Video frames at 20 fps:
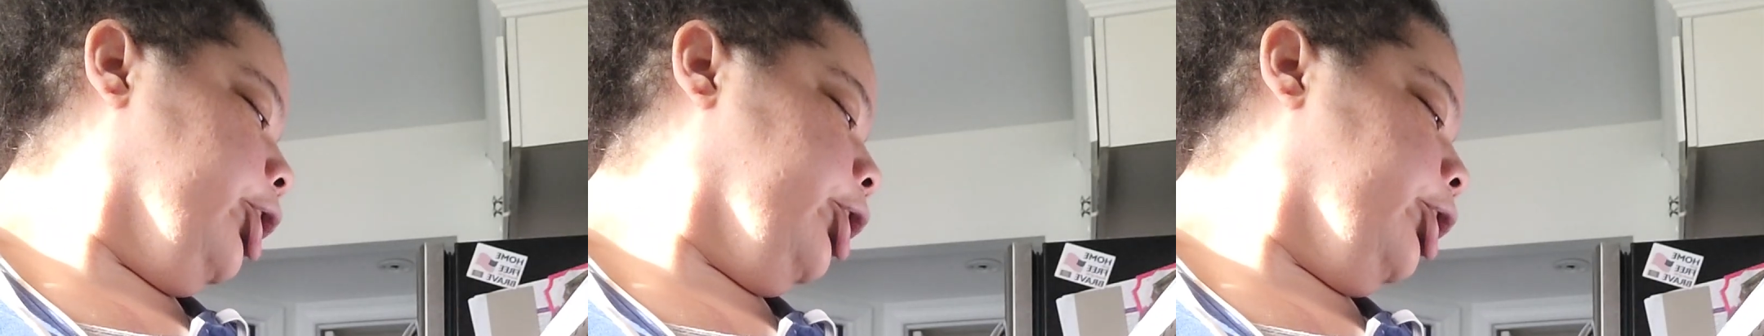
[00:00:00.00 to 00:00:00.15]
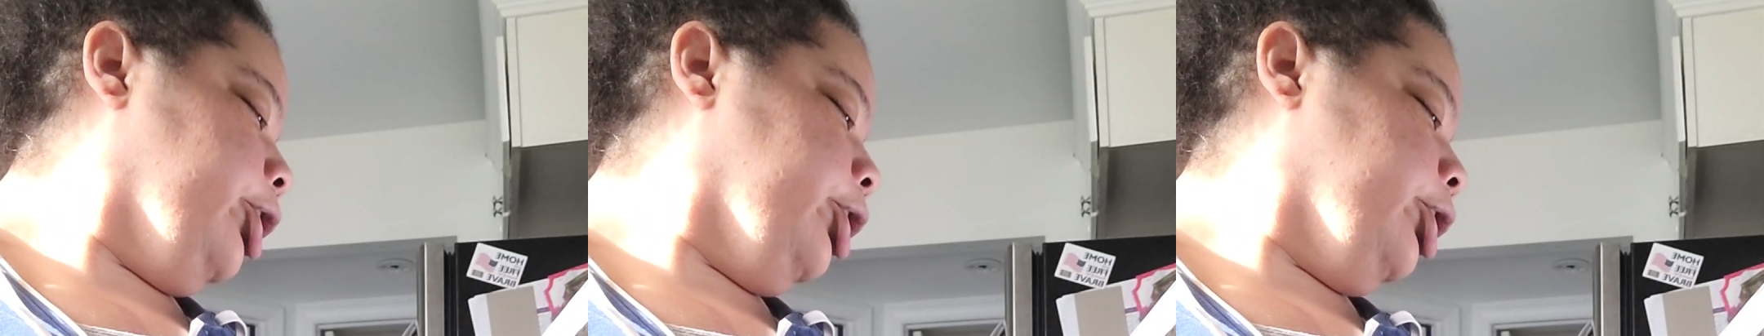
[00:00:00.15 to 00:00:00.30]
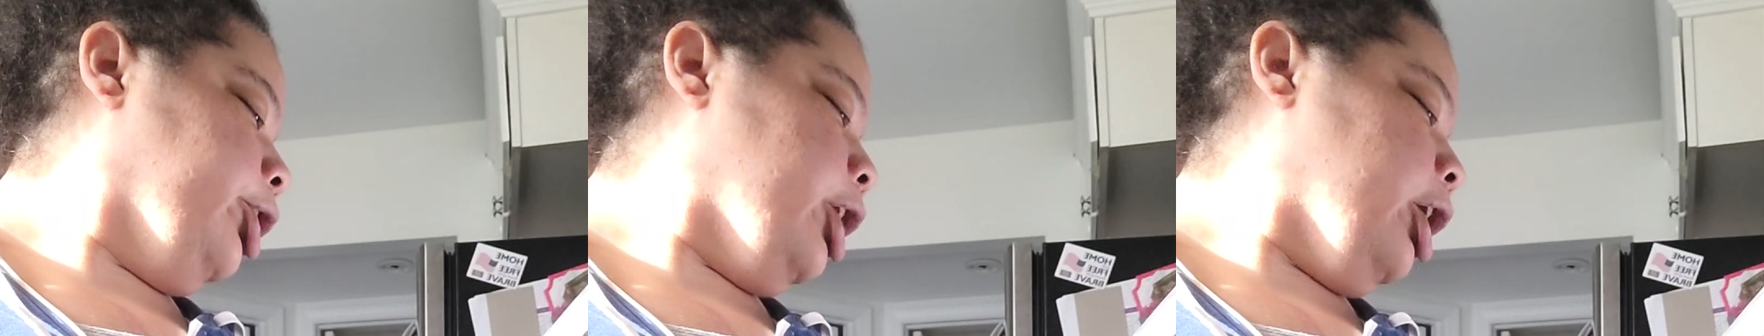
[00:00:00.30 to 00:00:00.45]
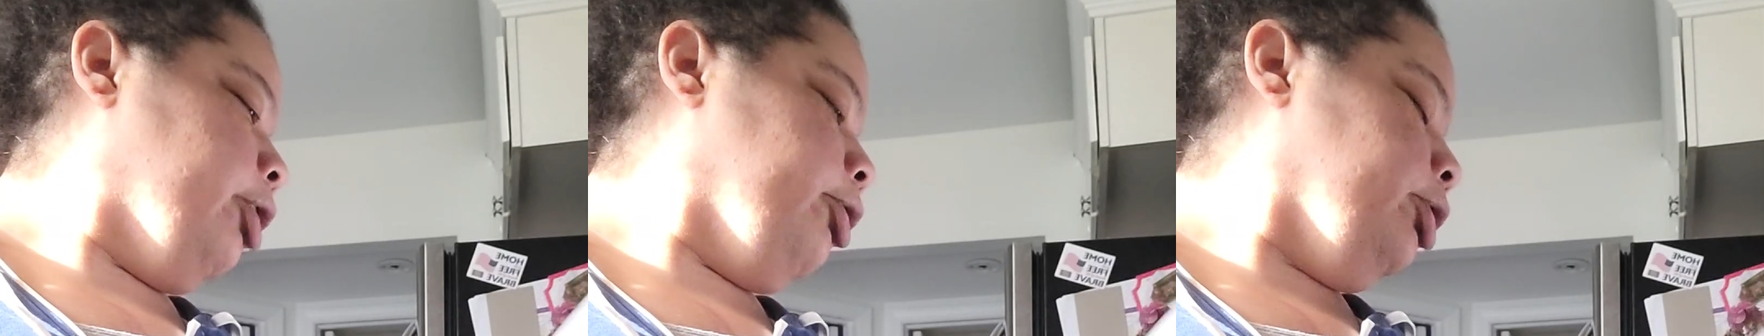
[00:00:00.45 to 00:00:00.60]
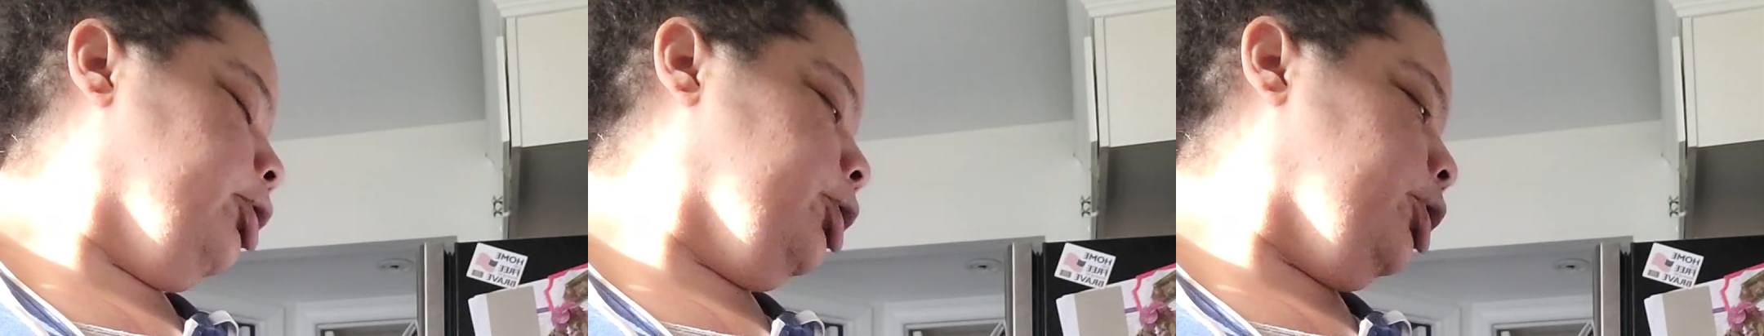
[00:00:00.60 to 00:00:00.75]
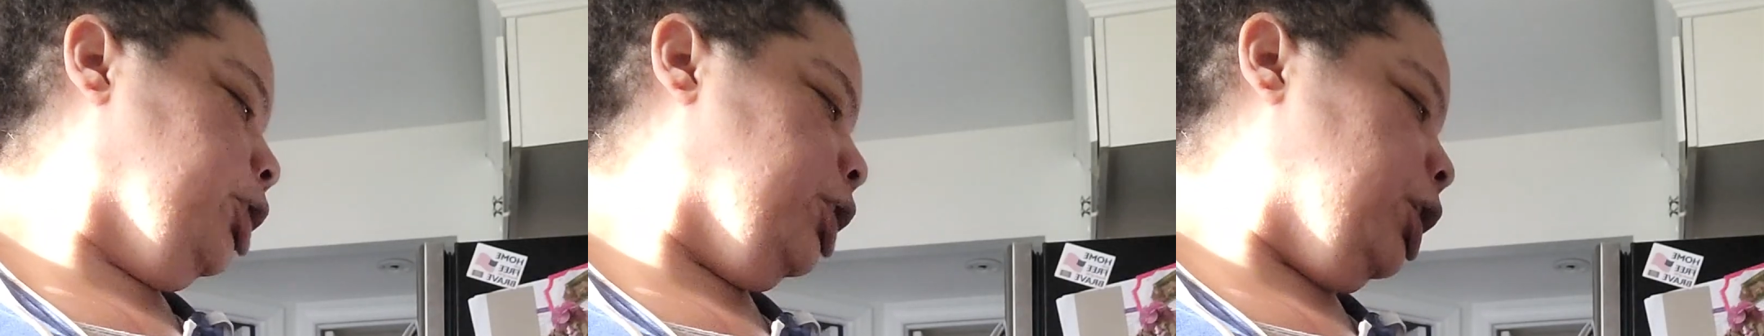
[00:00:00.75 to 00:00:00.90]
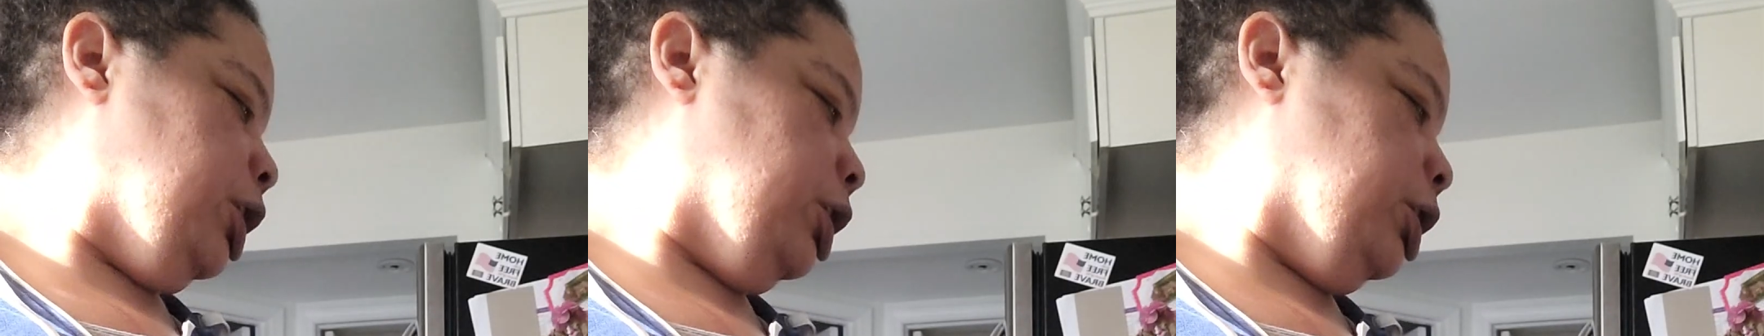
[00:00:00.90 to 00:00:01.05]
and Italian
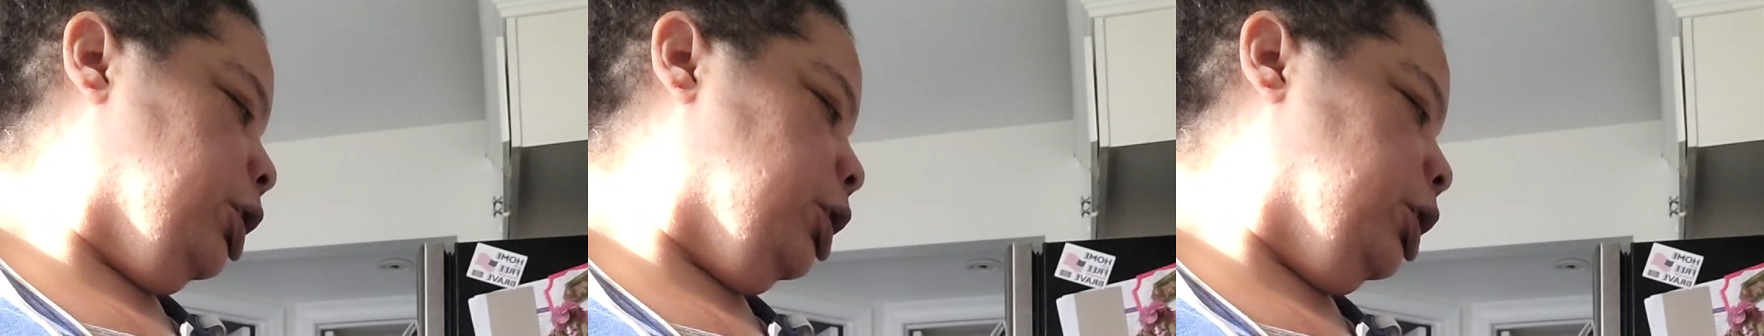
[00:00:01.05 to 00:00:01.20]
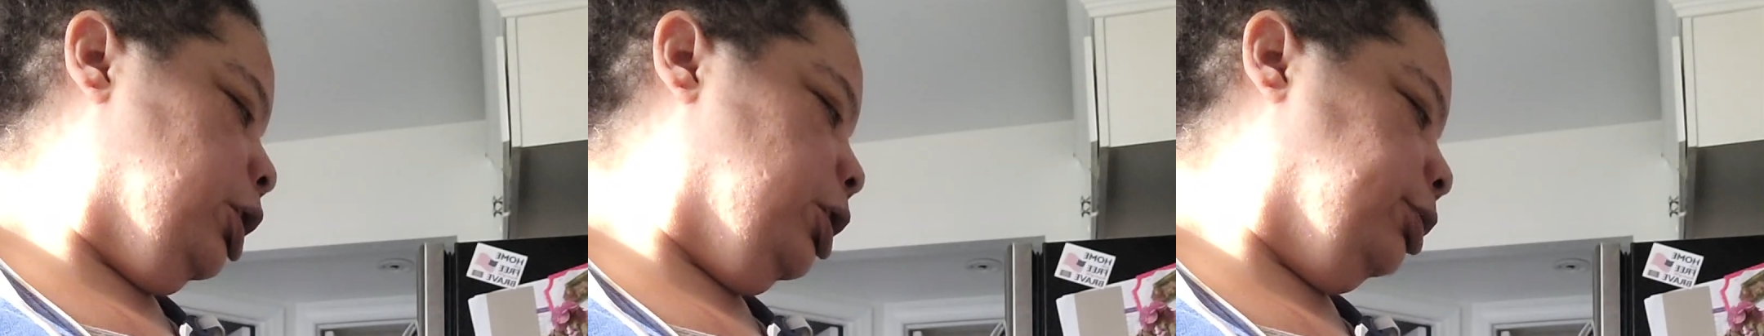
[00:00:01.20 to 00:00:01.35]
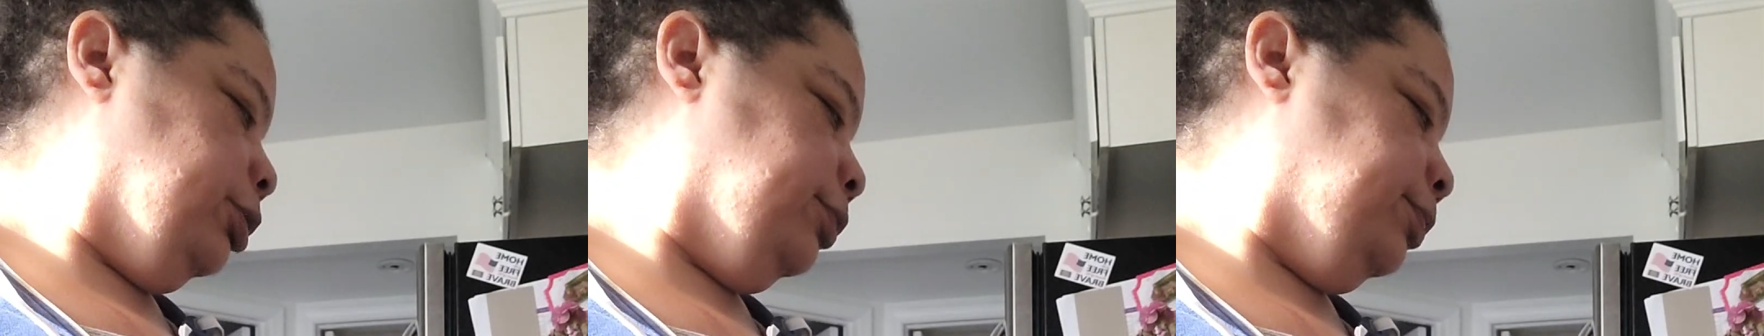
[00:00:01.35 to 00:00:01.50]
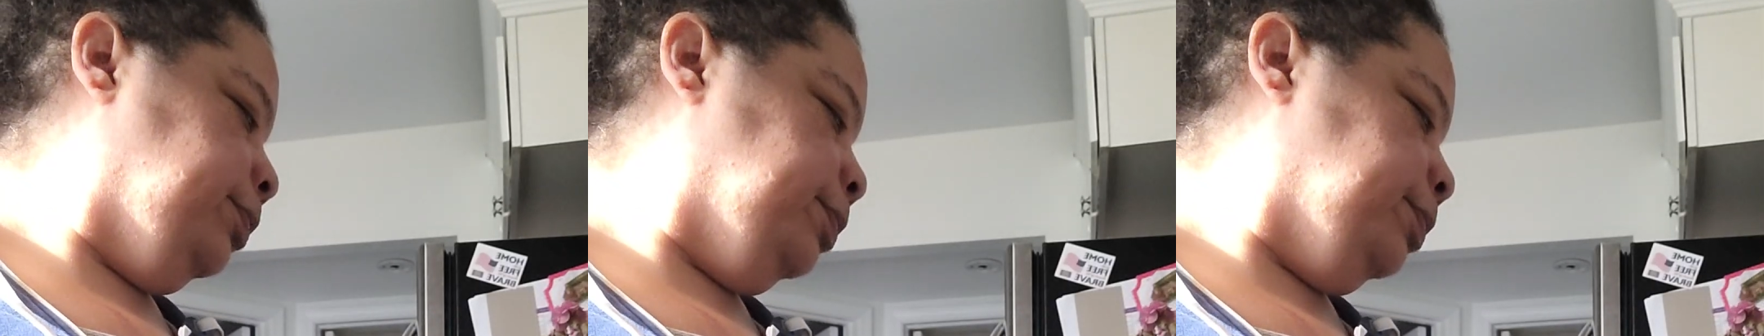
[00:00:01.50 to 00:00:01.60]
seasoning.